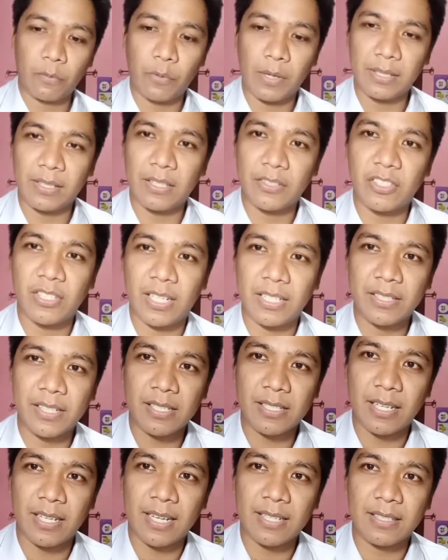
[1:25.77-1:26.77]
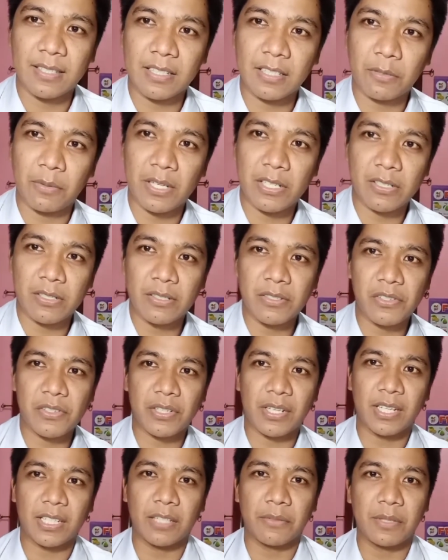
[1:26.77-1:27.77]
to. When the judges ask their questions,
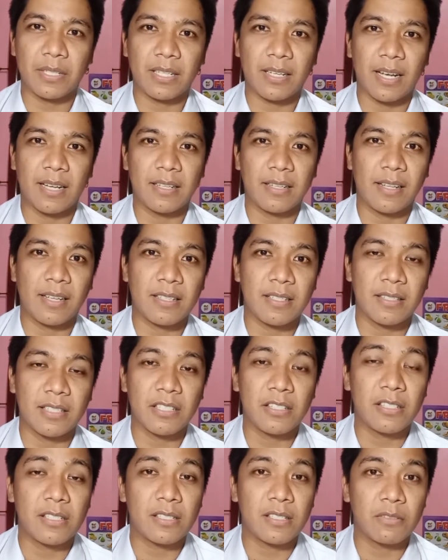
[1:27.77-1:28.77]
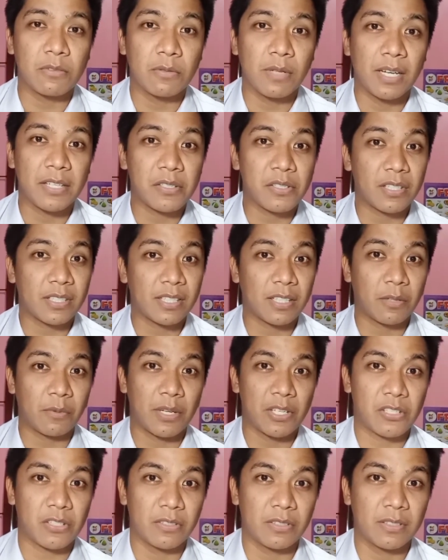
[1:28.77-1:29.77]
right away the candidates needs to answer the
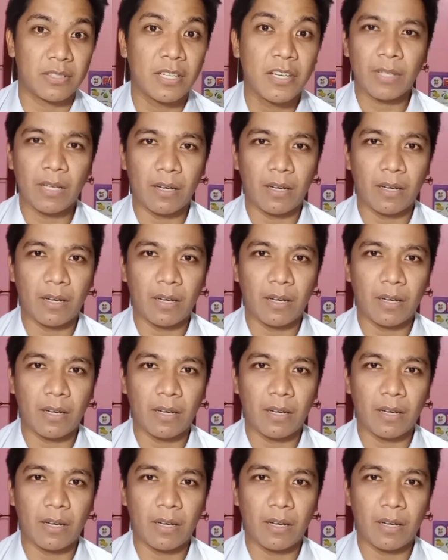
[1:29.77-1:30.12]
question.